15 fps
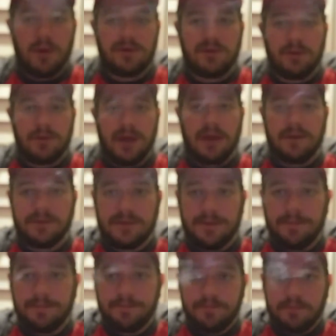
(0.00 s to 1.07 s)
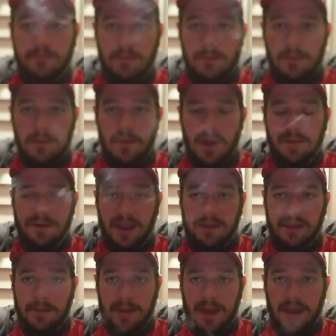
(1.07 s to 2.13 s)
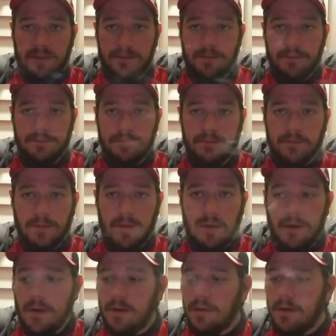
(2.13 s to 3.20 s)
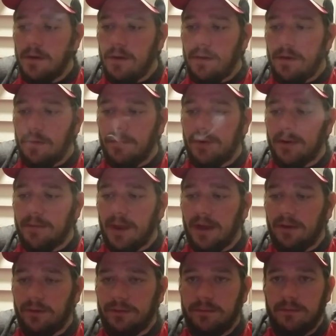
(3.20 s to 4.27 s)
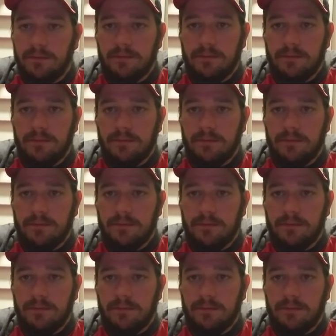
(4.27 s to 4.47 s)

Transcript: Retro inhales, not that bad. Pretty mild.